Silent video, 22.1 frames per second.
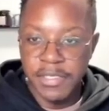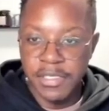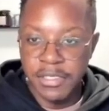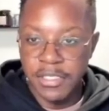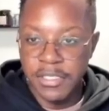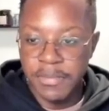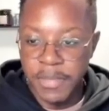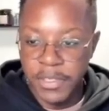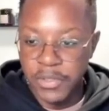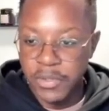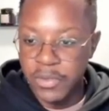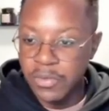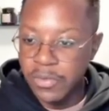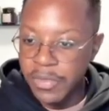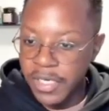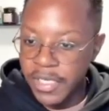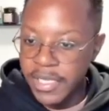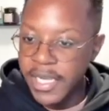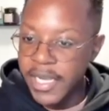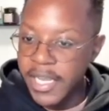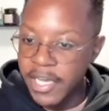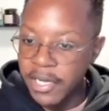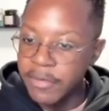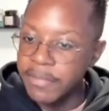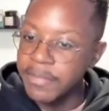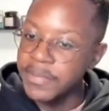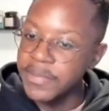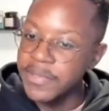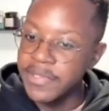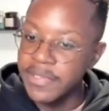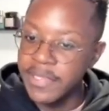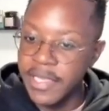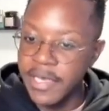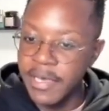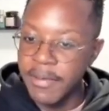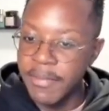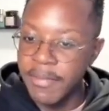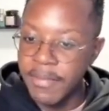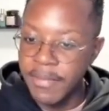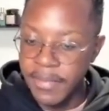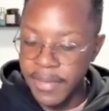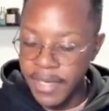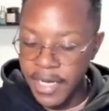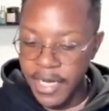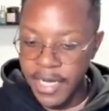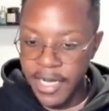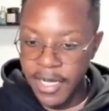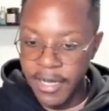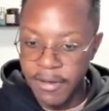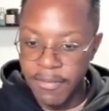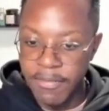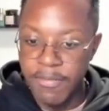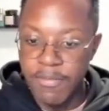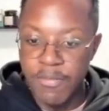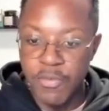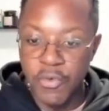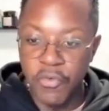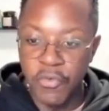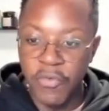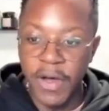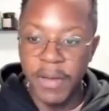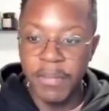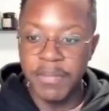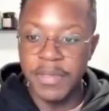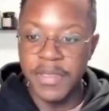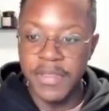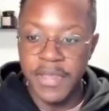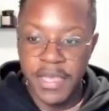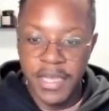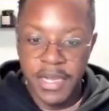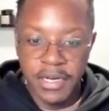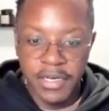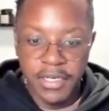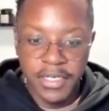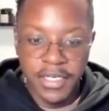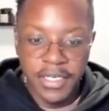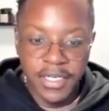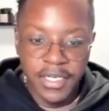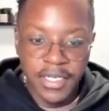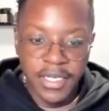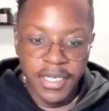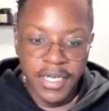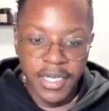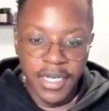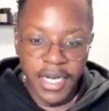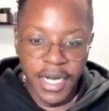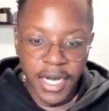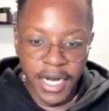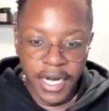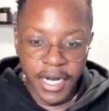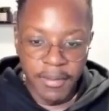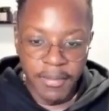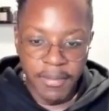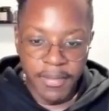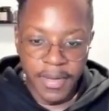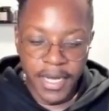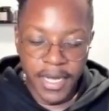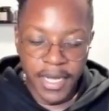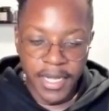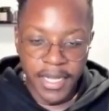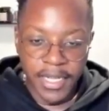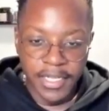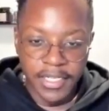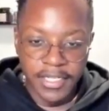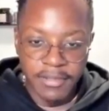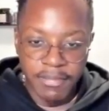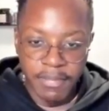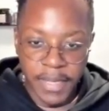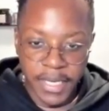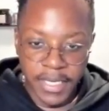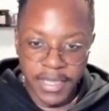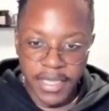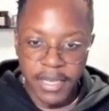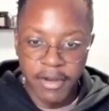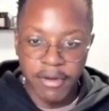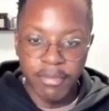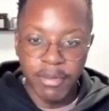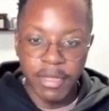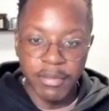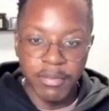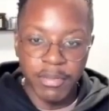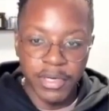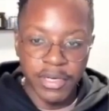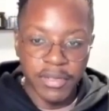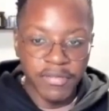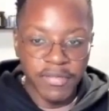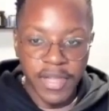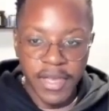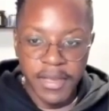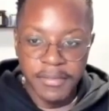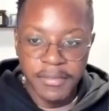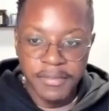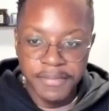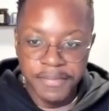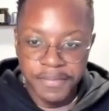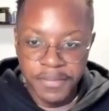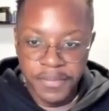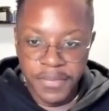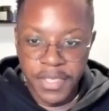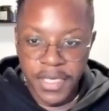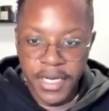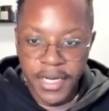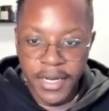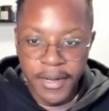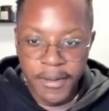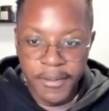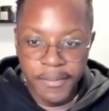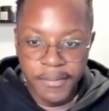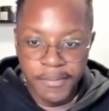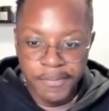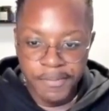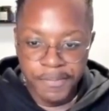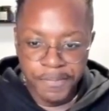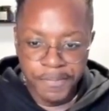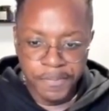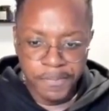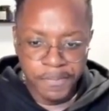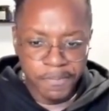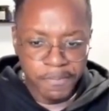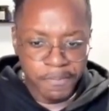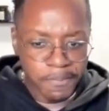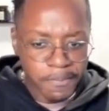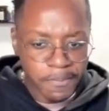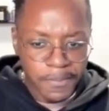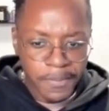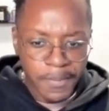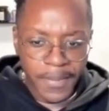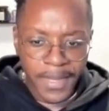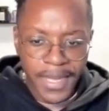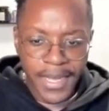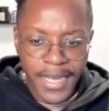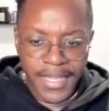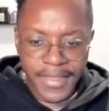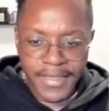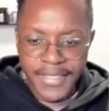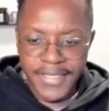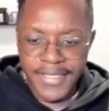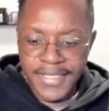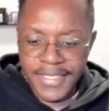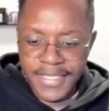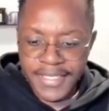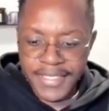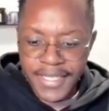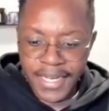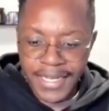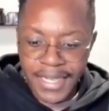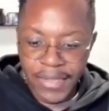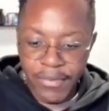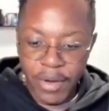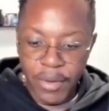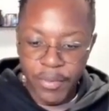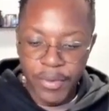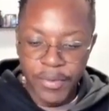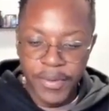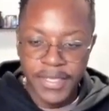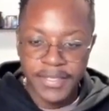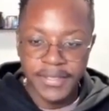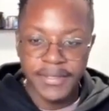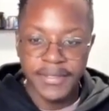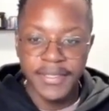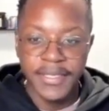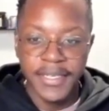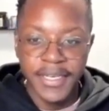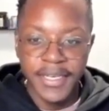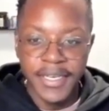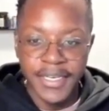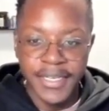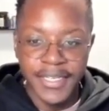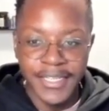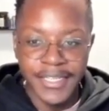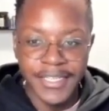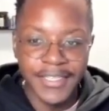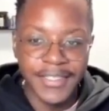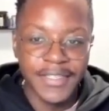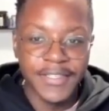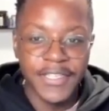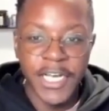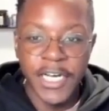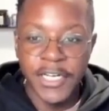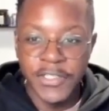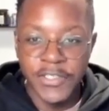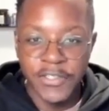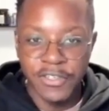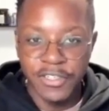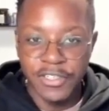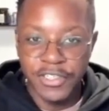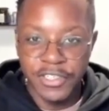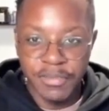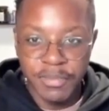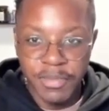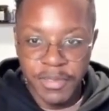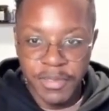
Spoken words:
special way that helps them move up in the air and make the airplane body fly. And this is exactly what we want. This is how search should be.